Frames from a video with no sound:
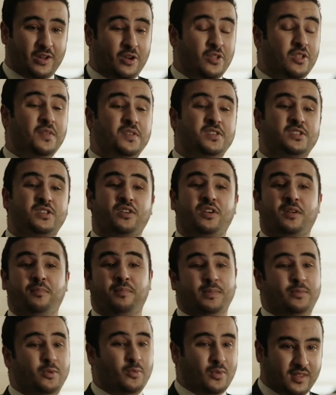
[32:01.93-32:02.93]
I don't think the Syrian
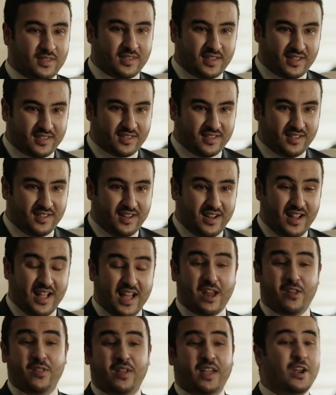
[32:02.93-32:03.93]
people want that.
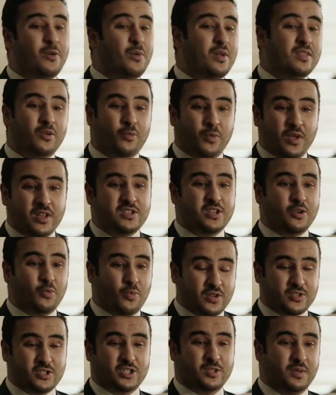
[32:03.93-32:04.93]
I don't think anyone in the
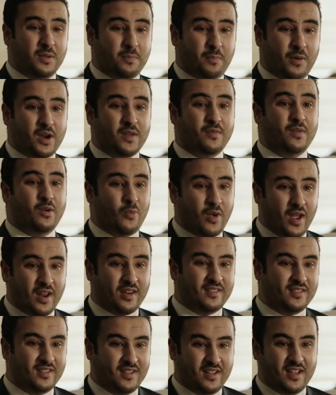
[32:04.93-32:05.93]
region wants to be part of
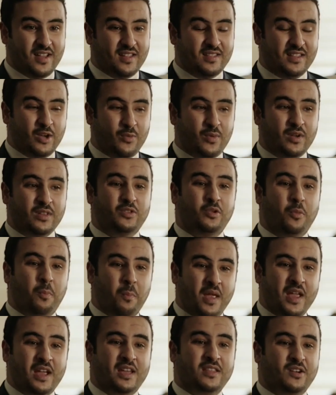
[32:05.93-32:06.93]
Iran. They want to
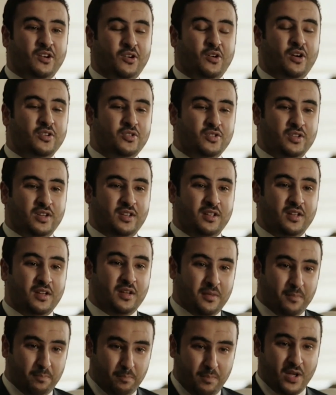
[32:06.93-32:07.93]
make their country
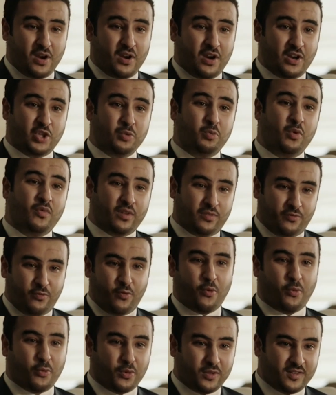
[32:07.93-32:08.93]
better and to move it
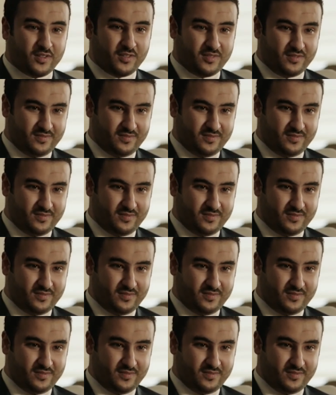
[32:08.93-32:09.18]
forward.